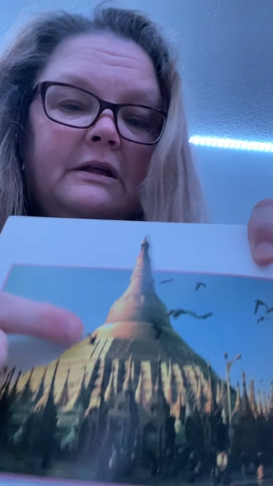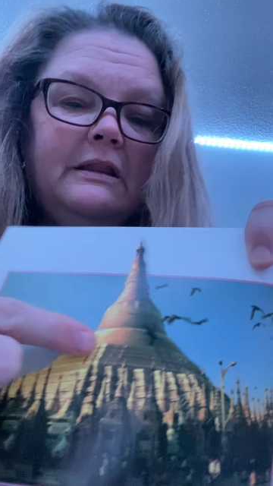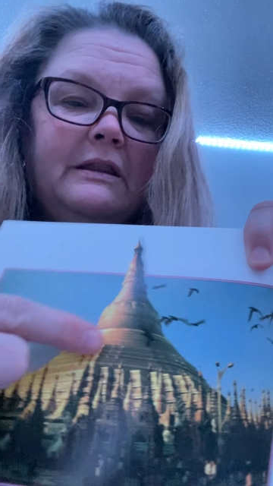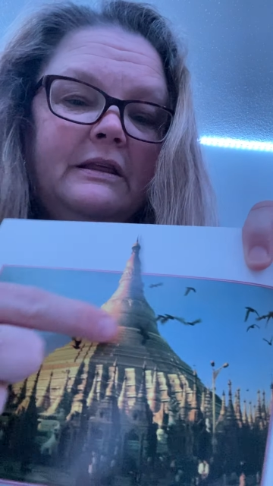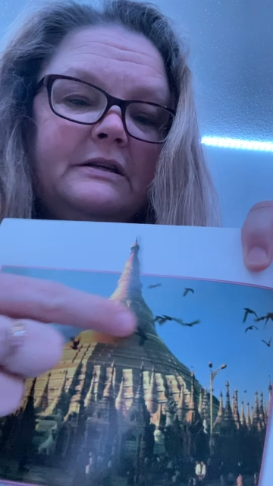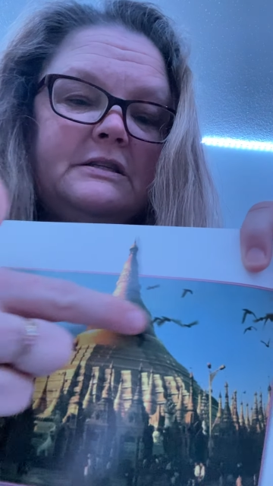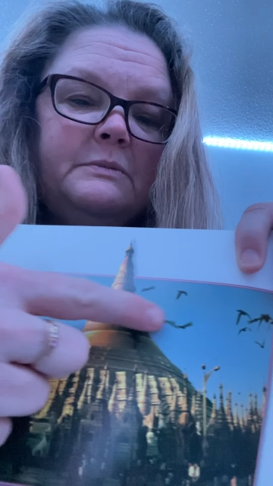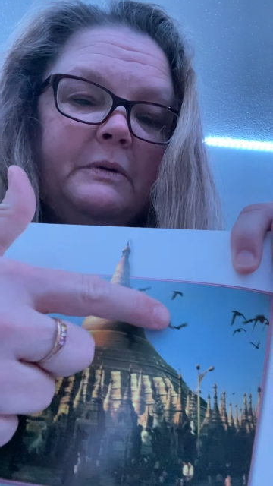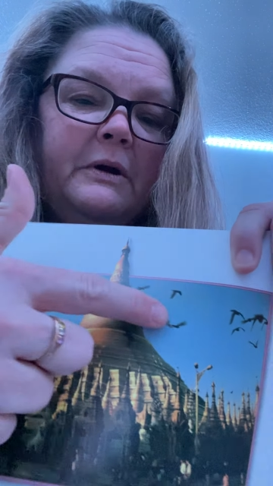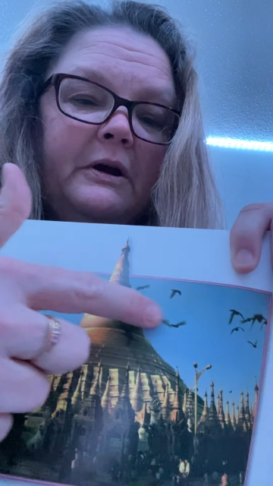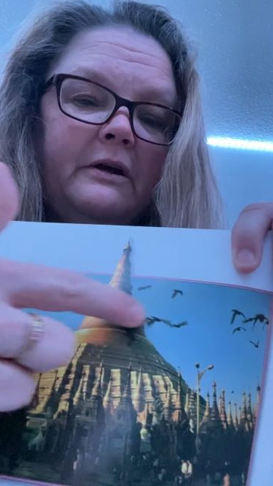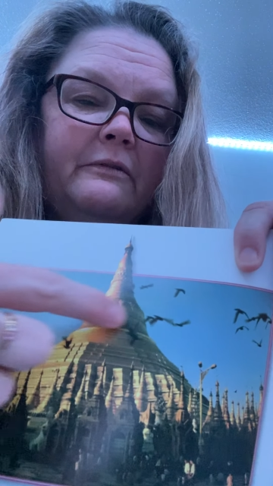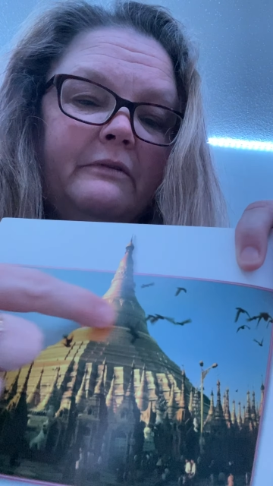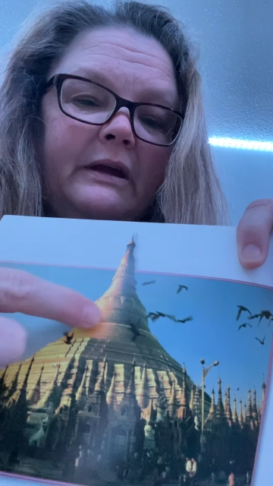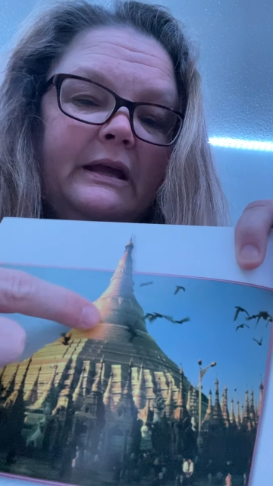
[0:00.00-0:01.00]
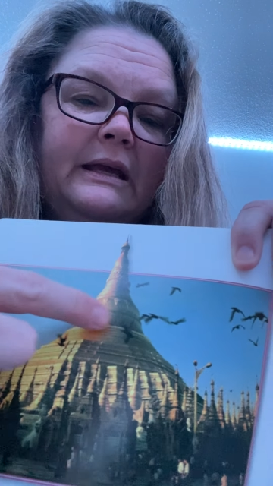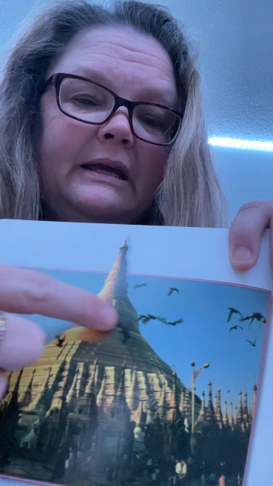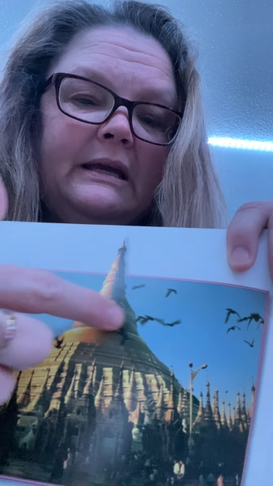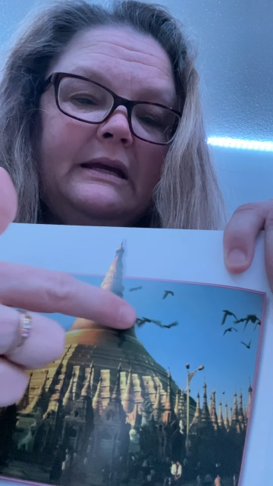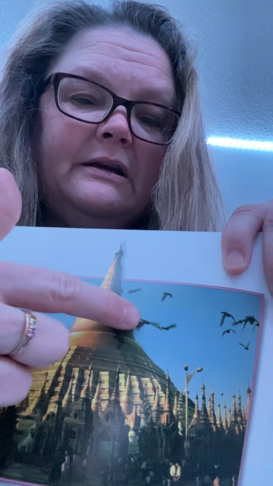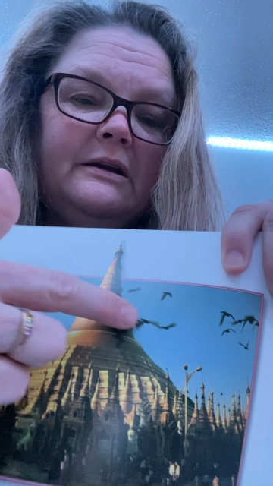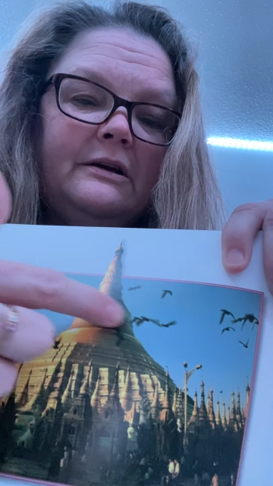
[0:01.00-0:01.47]
This part right
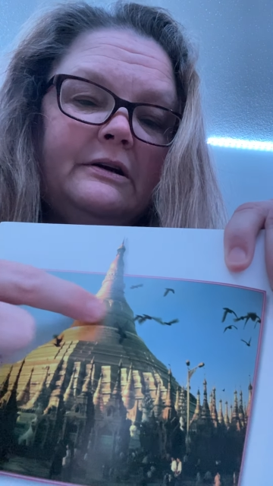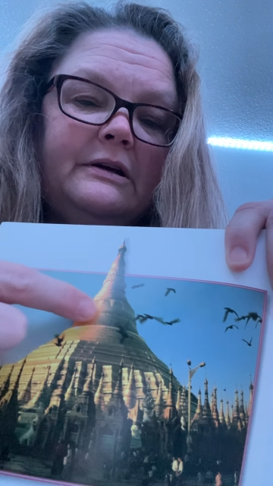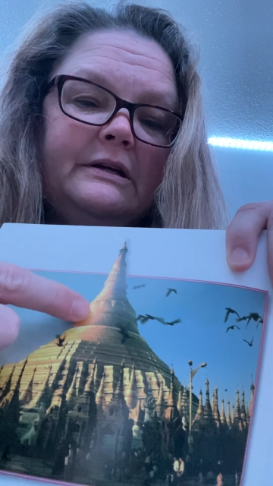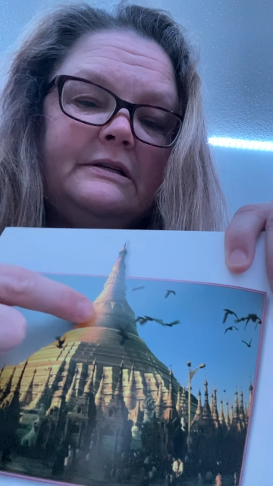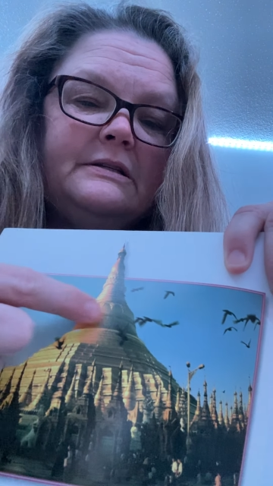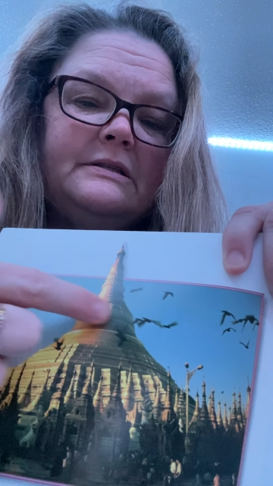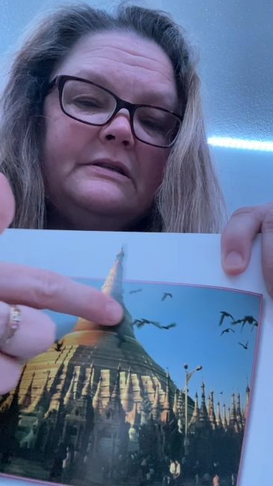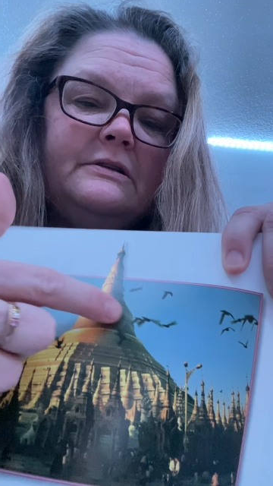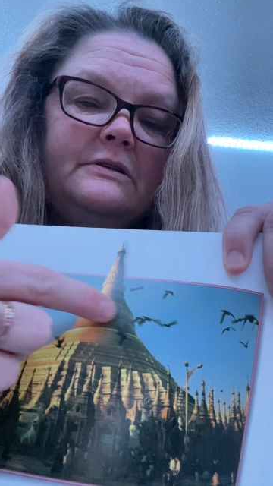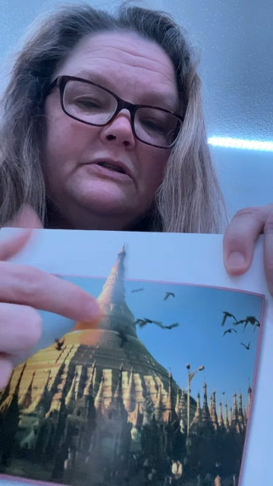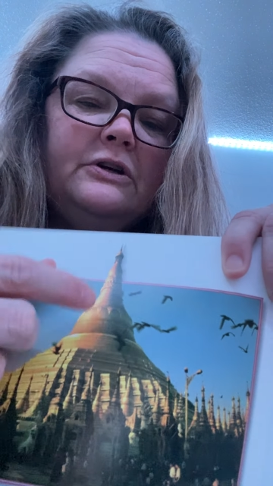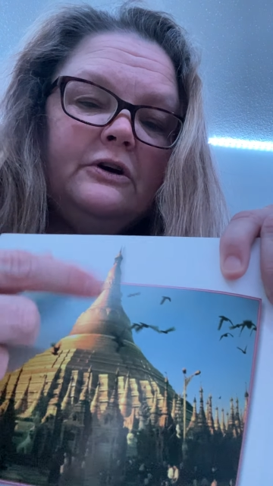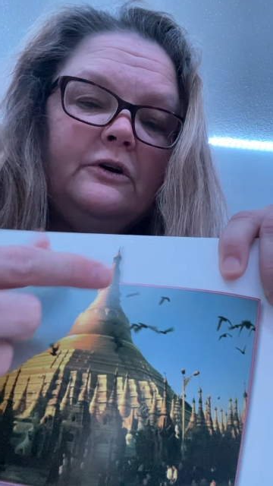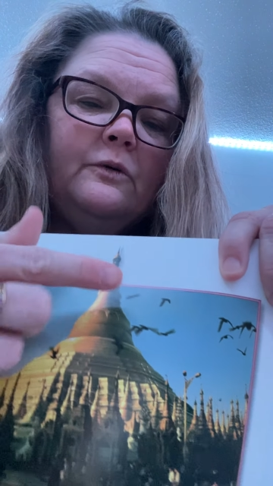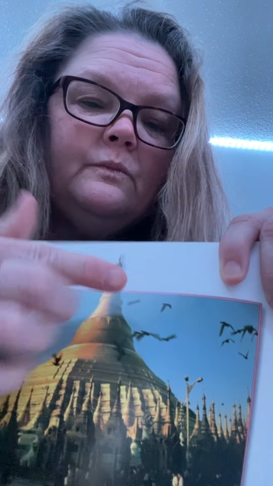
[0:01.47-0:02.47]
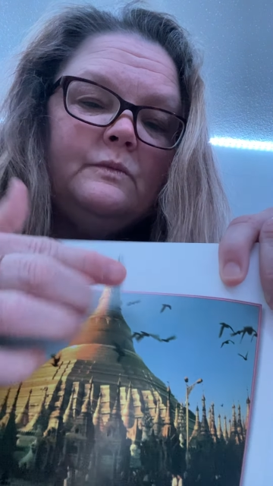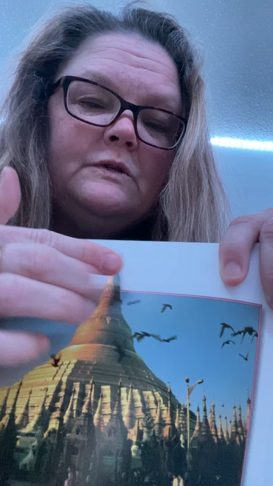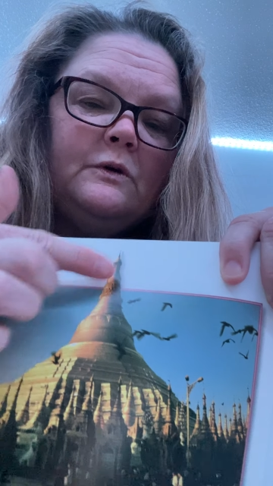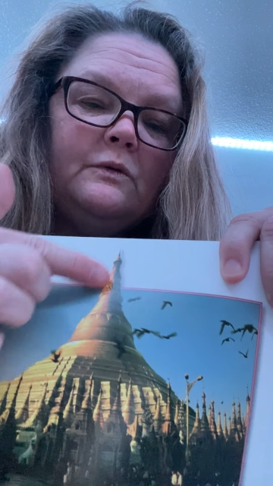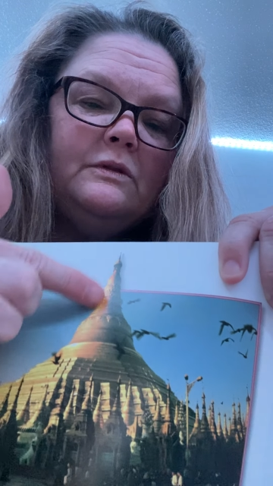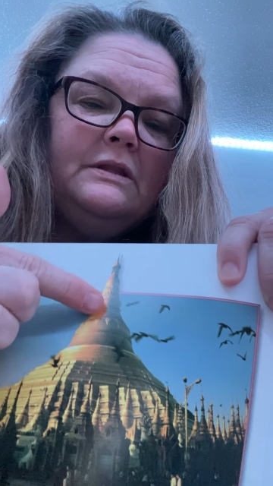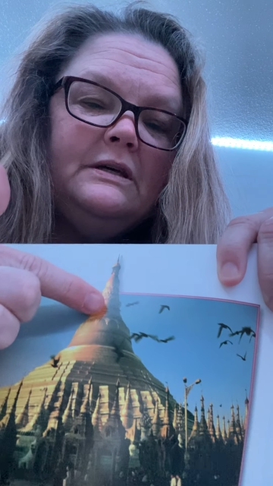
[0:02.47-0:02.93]
here is the dome.
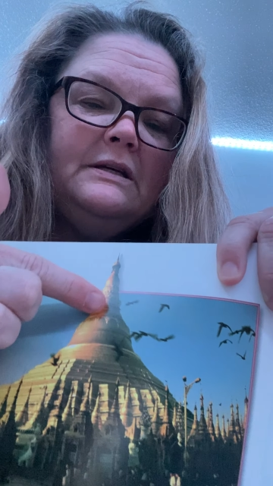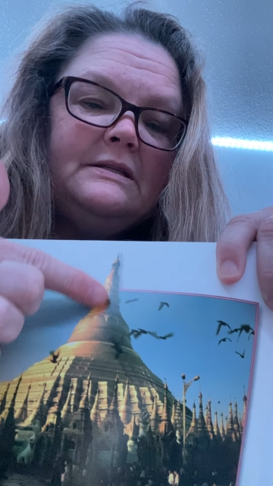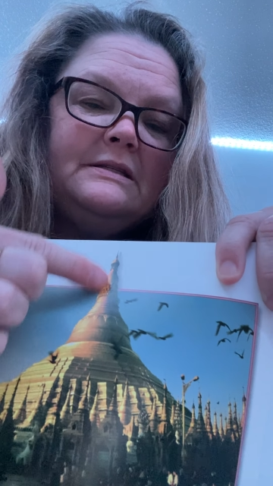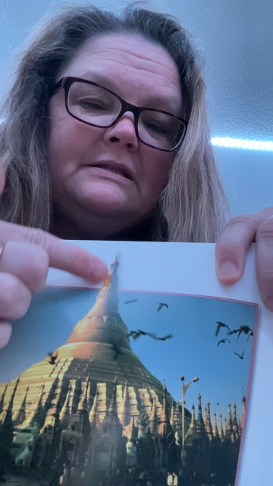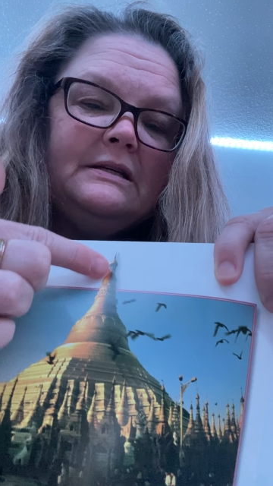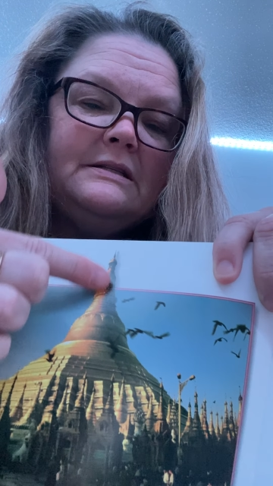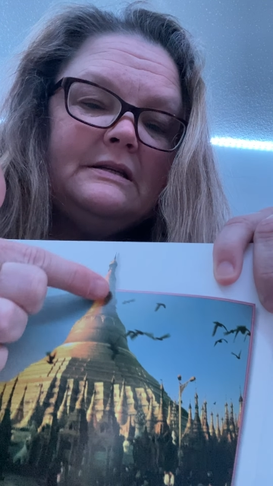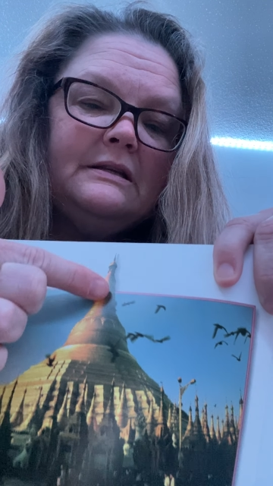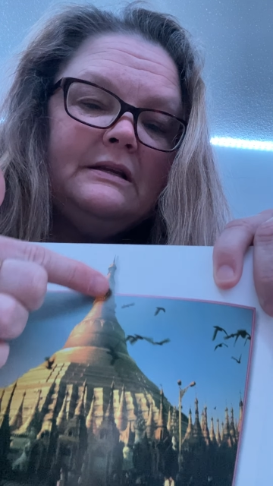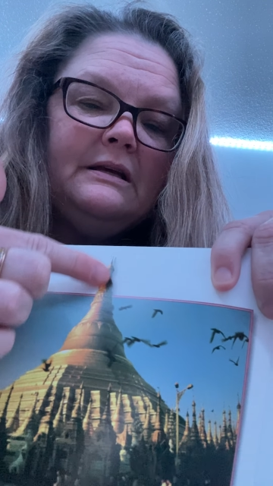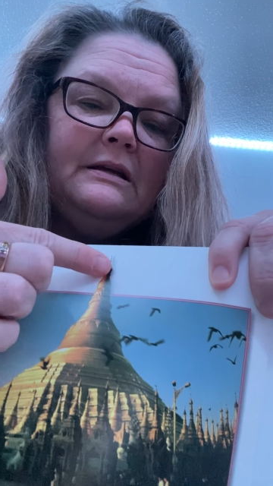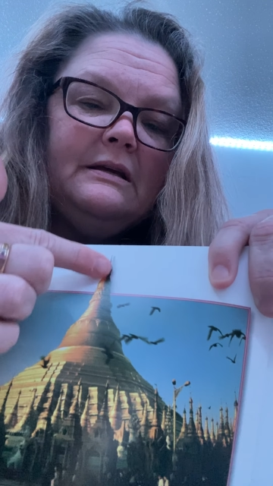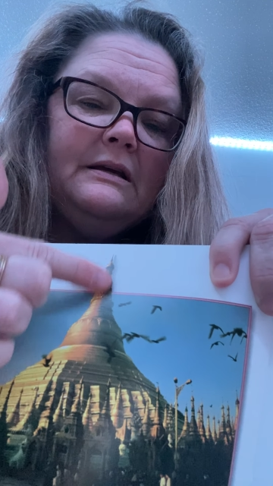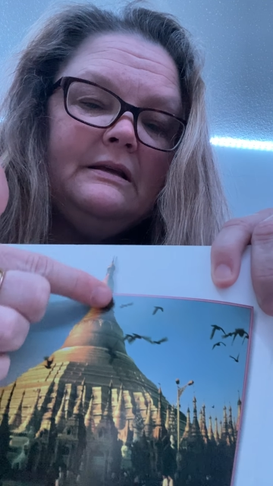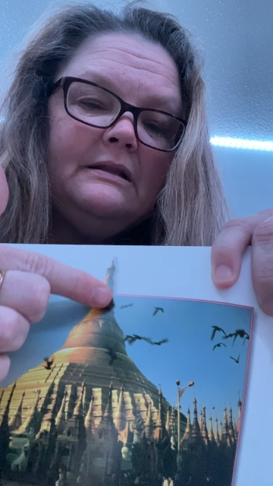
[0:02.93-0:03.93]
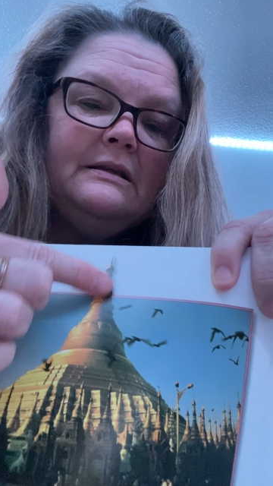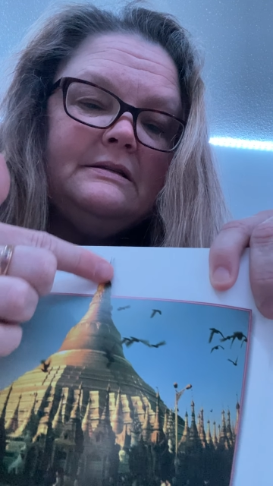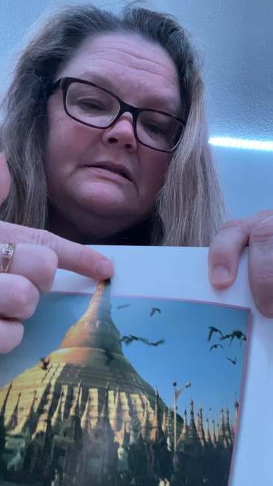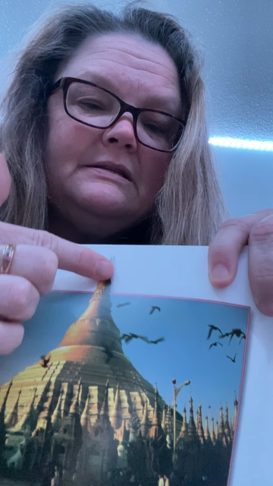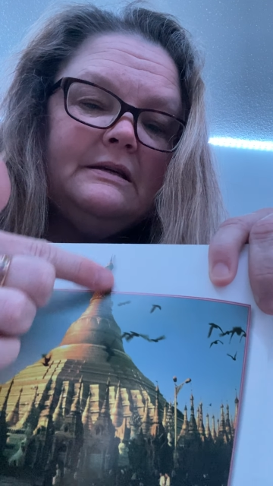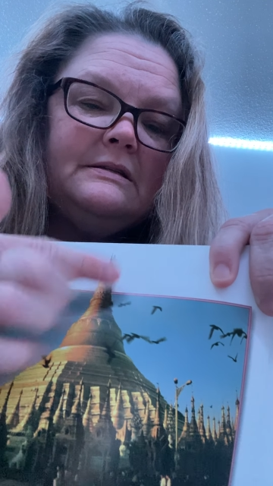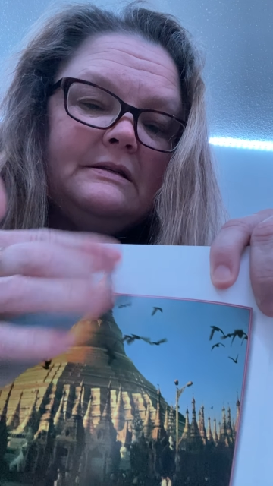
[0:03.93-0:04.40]
So this doesn't,
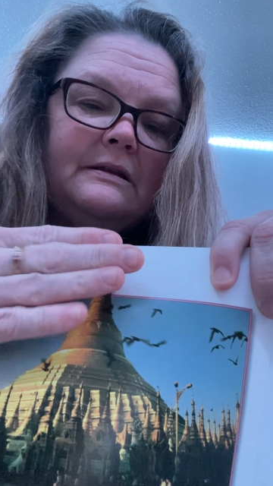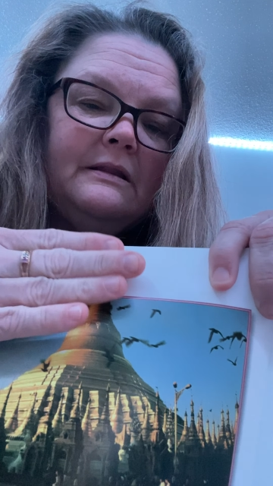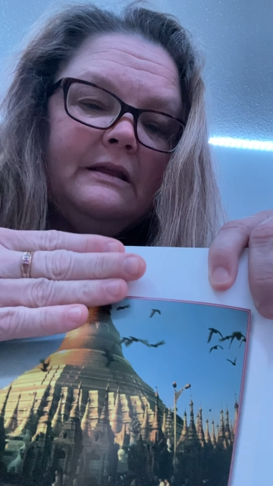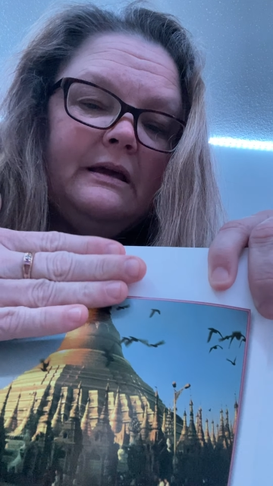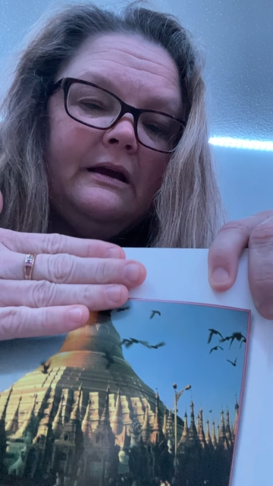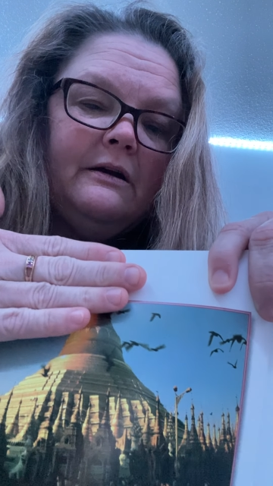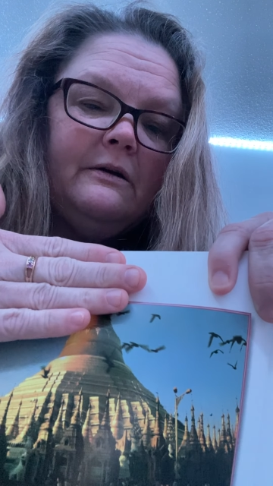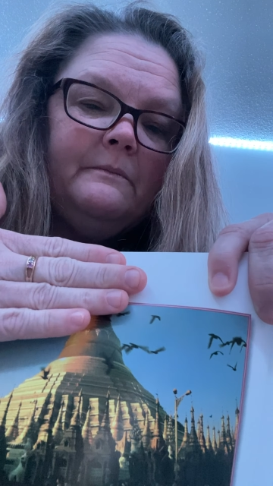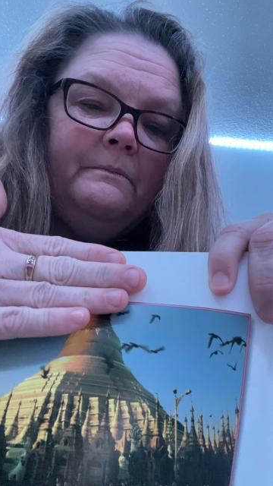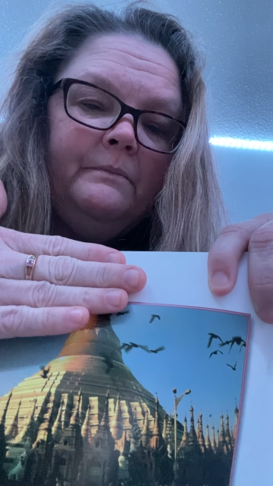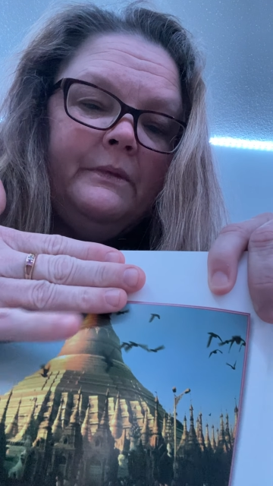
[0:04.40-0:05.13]
this doesn't there.